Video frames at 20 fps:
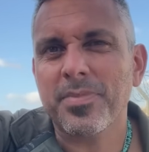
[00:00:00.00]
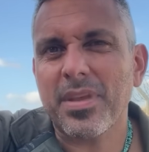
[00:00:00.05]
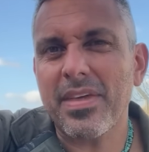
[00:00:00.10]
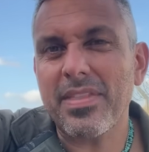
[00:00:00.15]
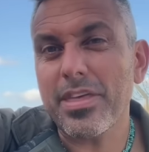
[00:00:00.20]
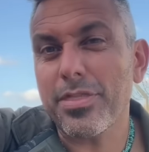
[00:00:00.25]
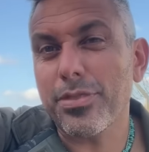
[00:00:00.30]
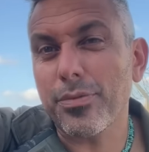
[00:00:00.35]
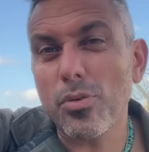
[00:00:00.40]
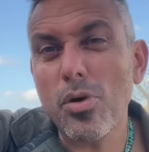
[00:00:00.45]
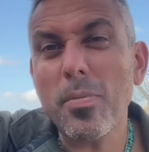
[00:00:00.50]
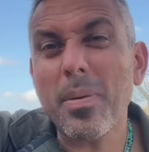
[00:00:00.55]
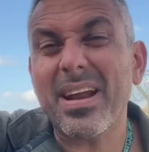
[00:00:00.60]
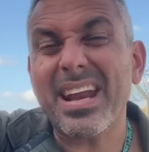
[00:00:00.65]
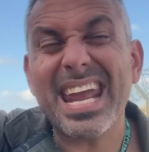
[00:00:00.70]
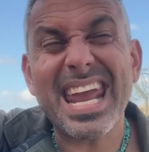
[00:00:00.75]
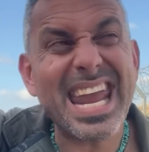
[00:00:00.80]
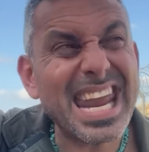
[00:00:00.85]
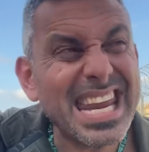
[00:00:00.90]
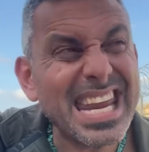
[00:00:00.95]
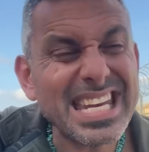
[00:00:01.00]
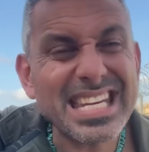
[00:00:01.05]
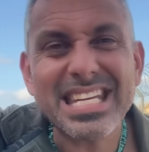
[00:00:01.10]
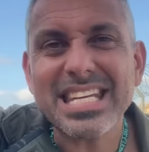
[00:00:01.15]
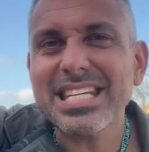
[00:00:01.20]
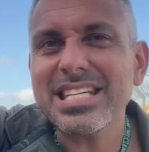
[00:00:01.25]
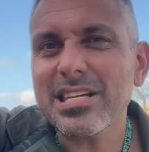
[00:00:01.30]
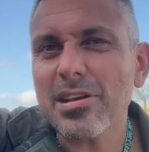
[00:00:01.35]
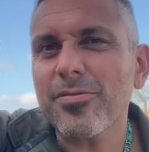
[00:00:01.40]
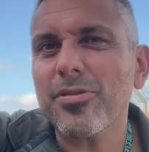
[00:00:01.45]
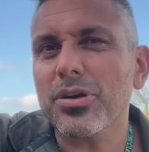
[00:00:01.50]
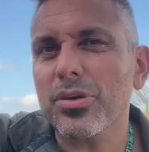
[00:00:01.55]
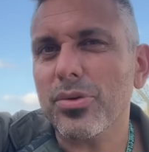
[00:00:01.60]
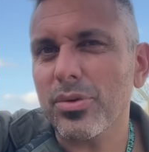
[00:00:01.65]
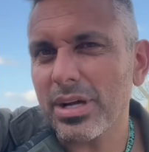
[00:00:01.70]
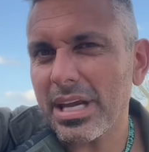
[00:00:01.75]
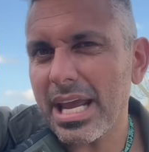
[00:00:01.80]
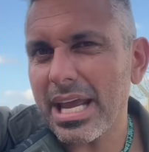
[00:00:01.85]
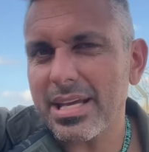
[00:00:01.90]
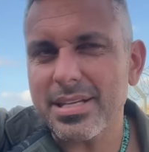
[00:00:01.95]
And they threw about 8 different
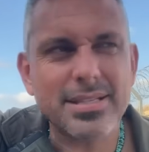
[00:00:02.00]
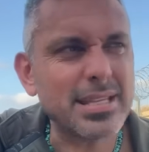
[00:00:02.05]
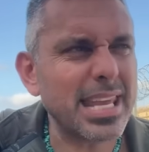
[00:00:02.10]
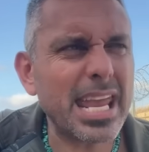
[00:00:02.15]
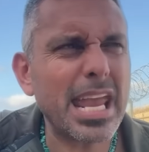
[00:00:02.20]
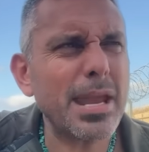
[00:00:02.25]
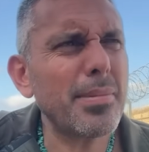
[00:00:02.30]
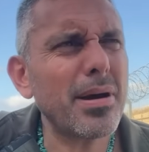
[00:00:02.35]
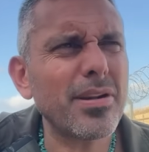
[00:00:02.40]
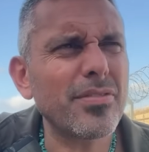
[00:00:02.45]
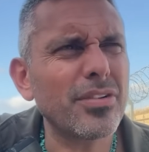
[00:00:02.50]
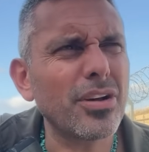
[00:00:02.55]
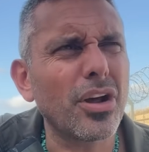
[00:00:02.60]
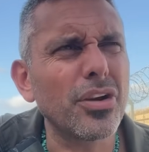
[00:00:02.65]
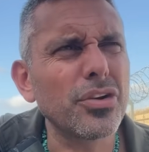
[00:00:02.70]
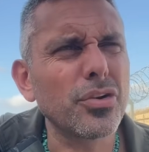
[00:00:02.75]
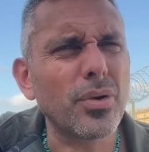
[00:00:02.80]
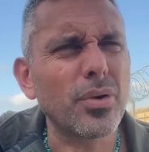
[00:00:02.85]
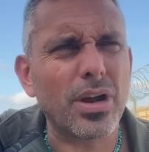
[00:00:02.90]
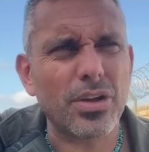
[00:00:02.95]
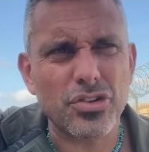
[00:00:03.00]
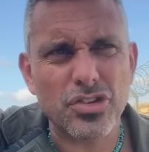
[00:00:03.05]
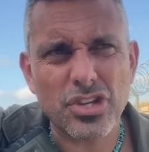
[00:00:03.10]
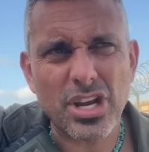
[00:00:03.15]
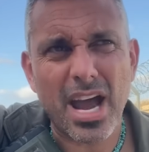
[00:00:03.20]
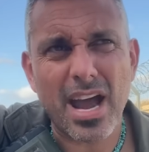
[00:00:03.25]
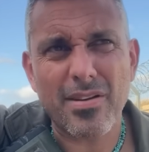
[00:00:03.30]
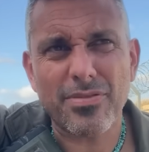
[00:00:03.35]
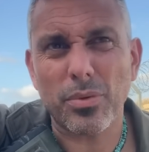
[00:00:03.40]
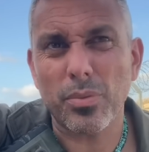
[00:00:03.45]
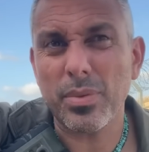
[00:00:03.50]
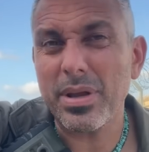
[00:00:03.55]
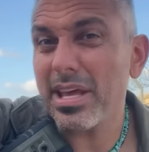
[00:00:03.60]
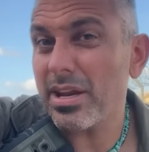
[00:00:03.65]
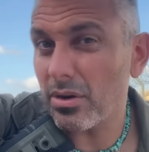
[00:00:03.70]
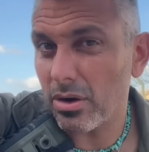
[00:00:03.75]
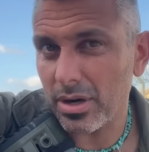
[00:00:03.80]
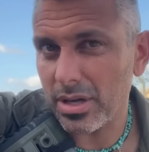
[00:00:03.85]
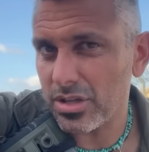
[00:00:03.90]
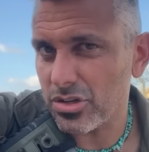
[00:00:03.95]
grenades. They came out of an underground shaft that we
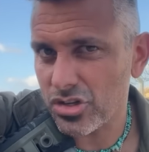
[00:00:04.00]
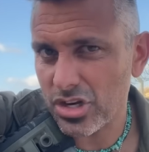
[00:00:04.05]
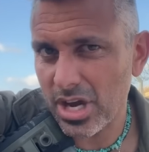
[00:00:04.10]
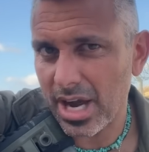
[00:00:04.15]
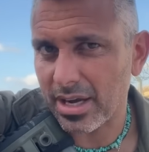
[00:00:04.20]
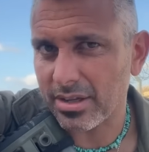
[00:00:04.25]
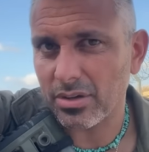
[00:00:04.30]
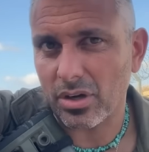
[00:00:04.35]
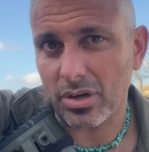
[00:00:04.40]
had already checked.